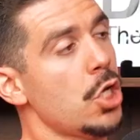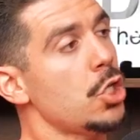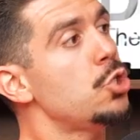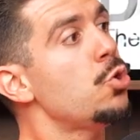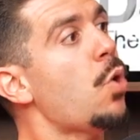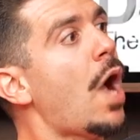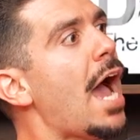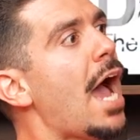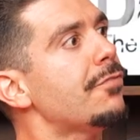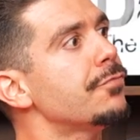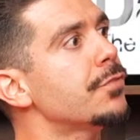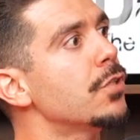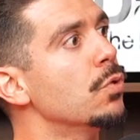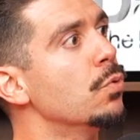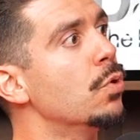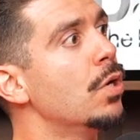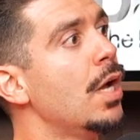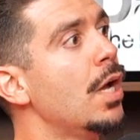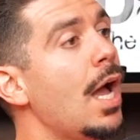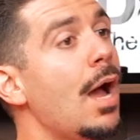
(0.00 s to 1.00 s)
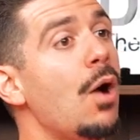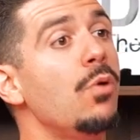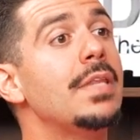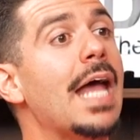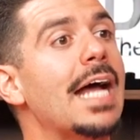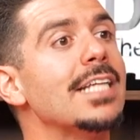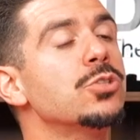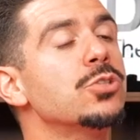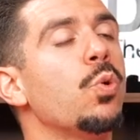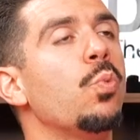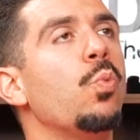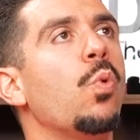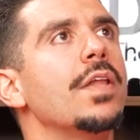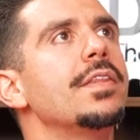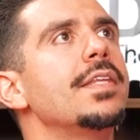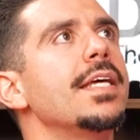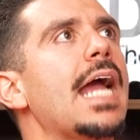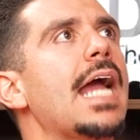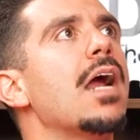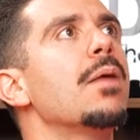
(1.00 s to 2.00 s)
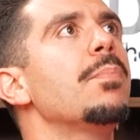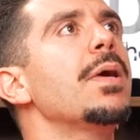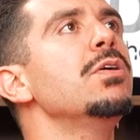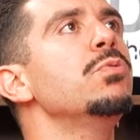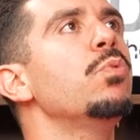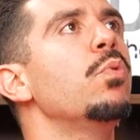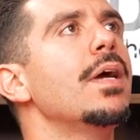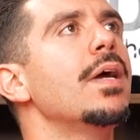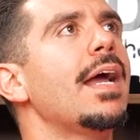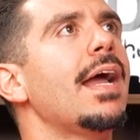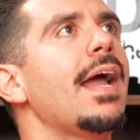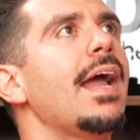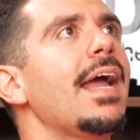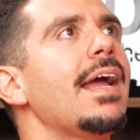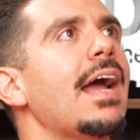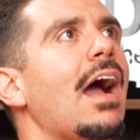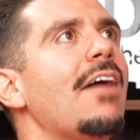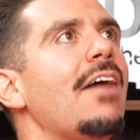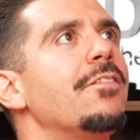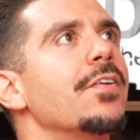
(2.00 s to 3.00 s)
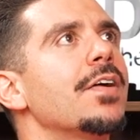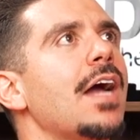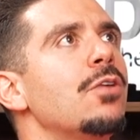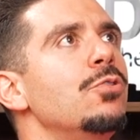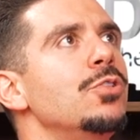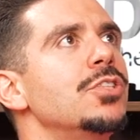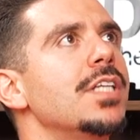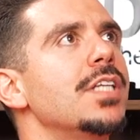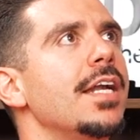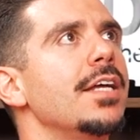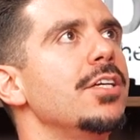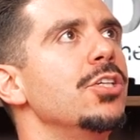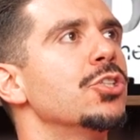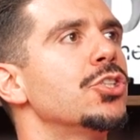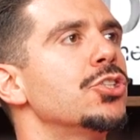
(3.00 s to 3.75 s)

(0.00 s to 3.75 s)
You have to. That's the one thing. Everybody, I forgot who said it. You're